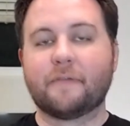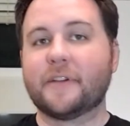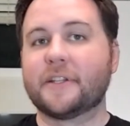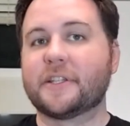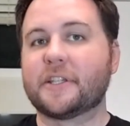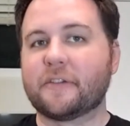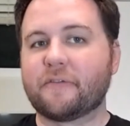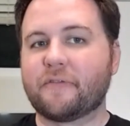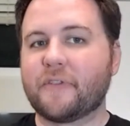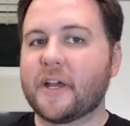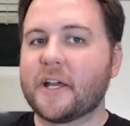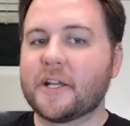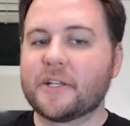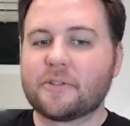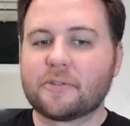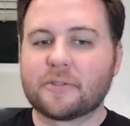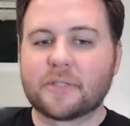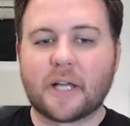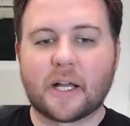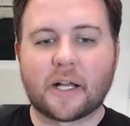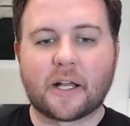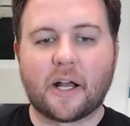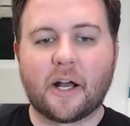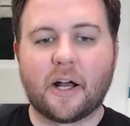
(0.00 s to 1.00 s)
Visit
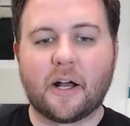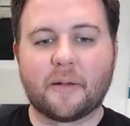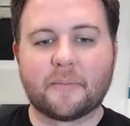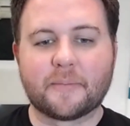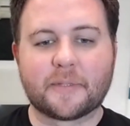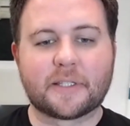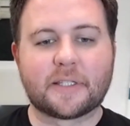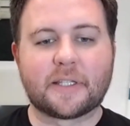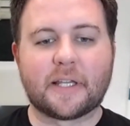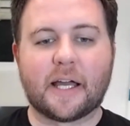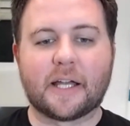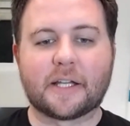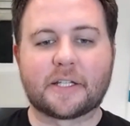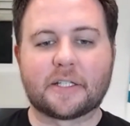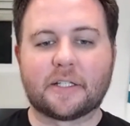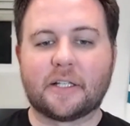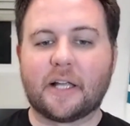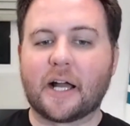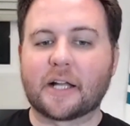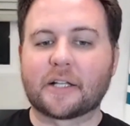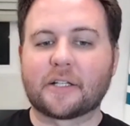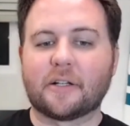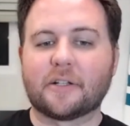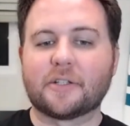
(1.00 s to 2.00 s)
FanDuel.com slash
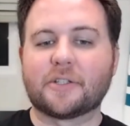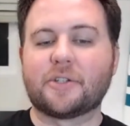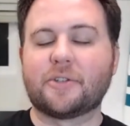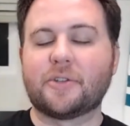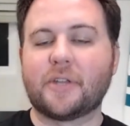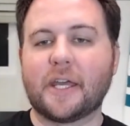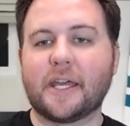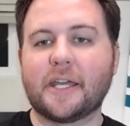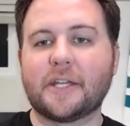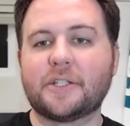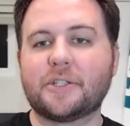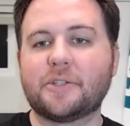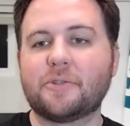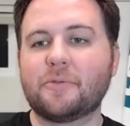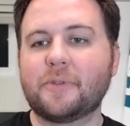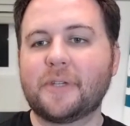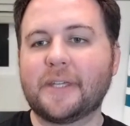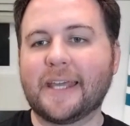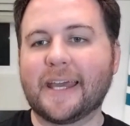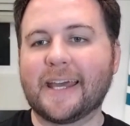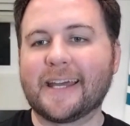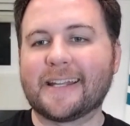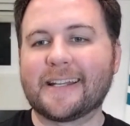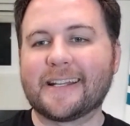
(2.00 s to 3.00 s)
Locked On today to
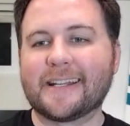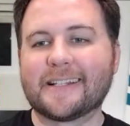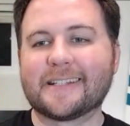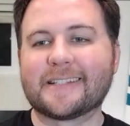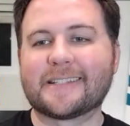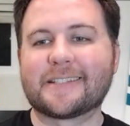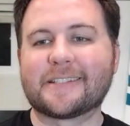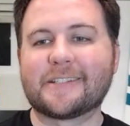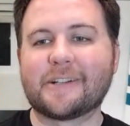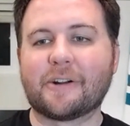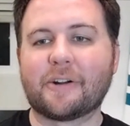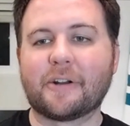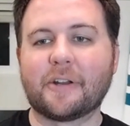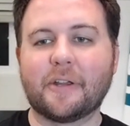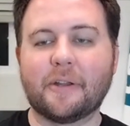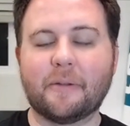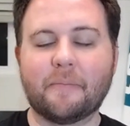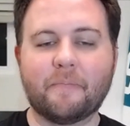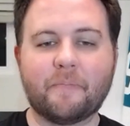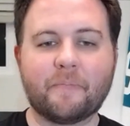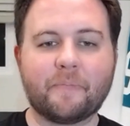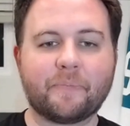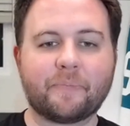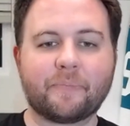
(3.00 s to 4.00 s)
get
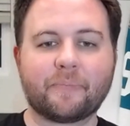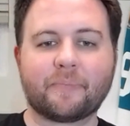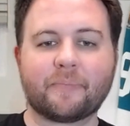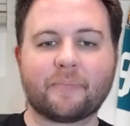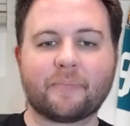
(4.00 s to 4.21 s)
started.